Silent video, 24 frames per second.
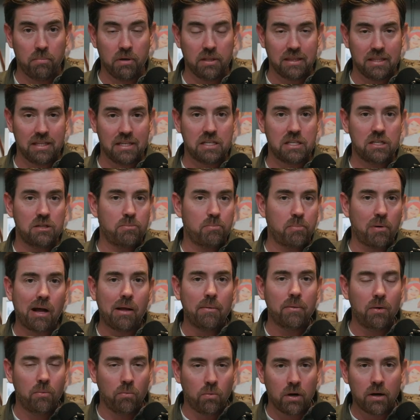But this is
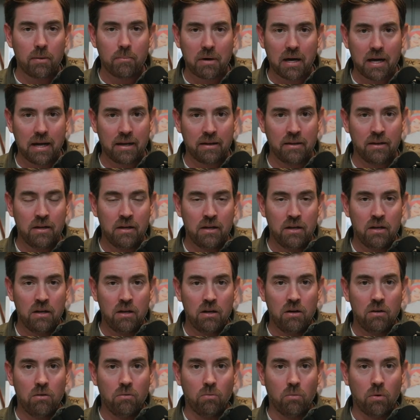probably one of
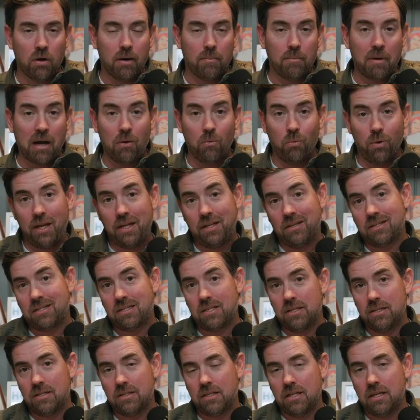my
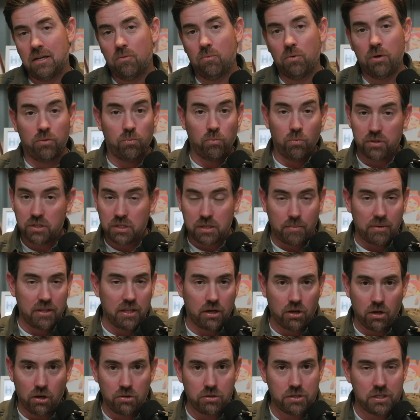weaknesses that with some of the
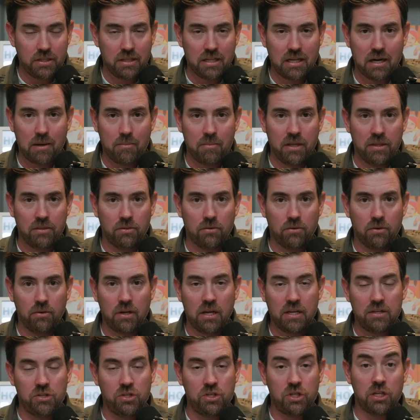coaching that I've been through
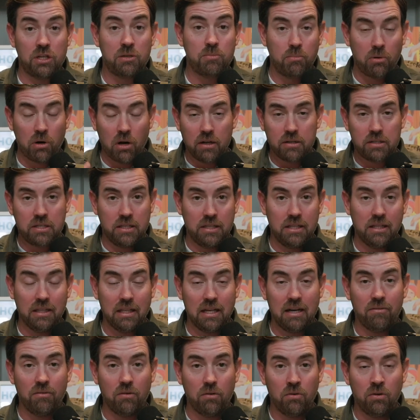has just brought to the
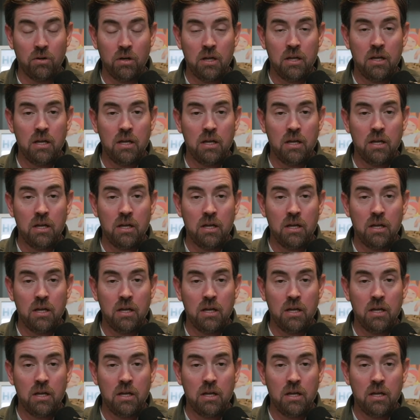level